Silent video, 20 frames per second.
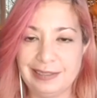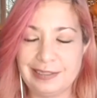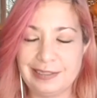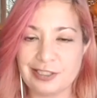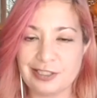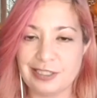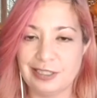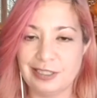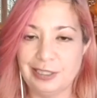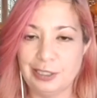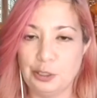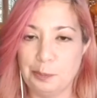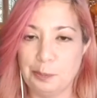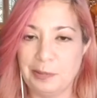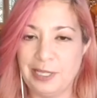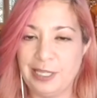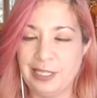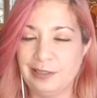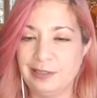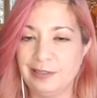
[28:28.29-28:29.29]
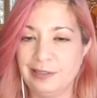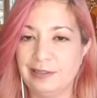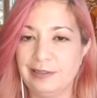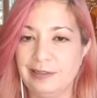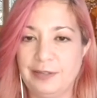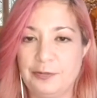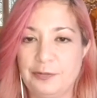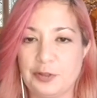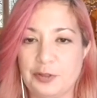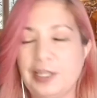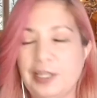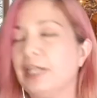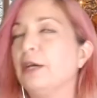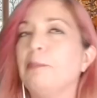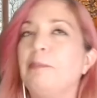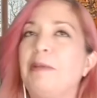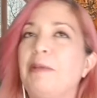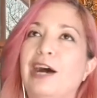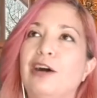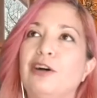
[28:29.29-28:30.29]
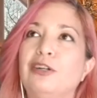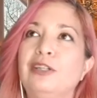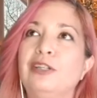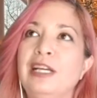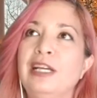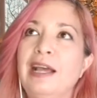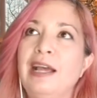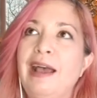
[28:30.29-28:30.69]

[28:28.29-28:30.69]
Just a little bit. If you think about